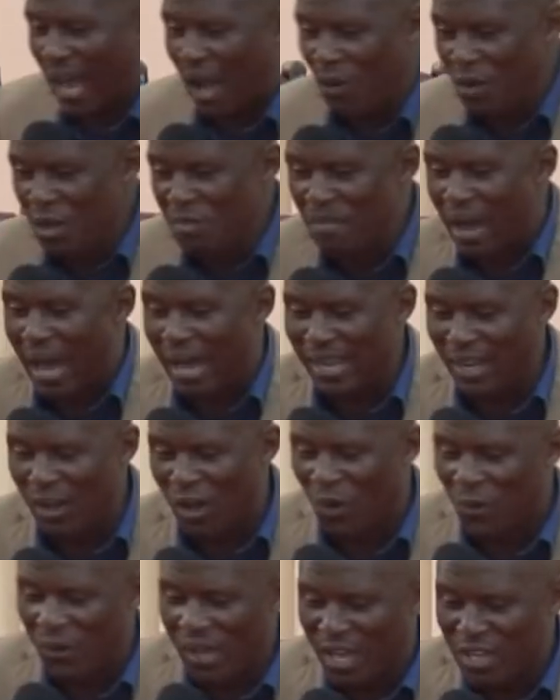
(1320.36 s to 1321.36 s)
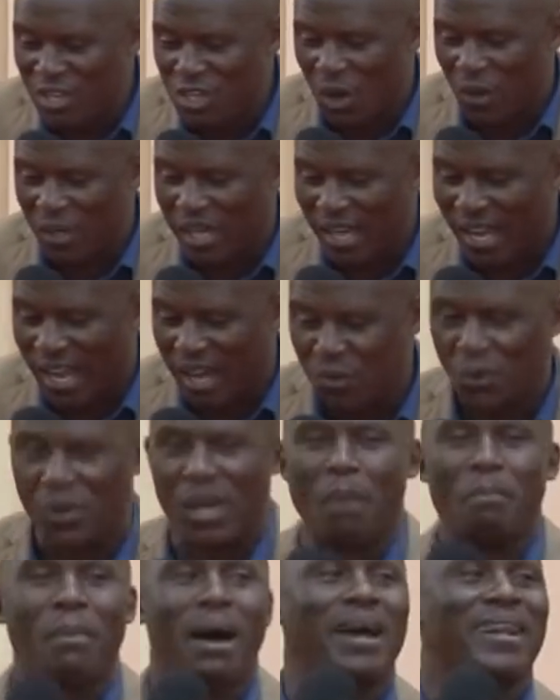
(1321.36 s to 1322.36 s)
are we marrying or we are joking and
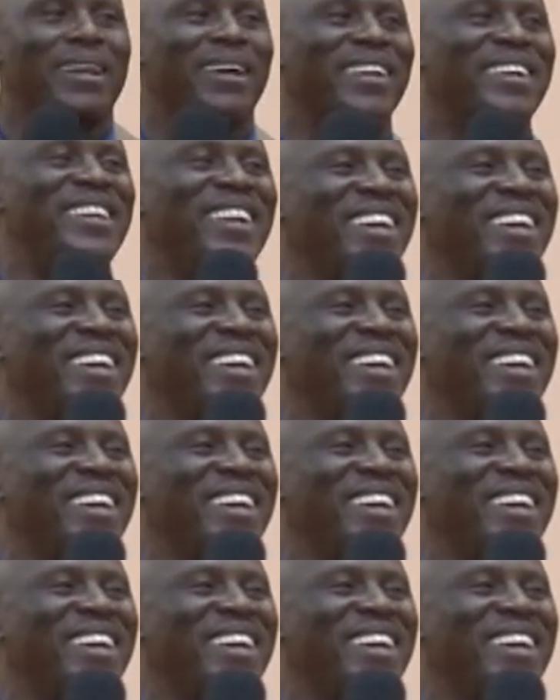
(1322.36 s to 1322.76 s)
we are married?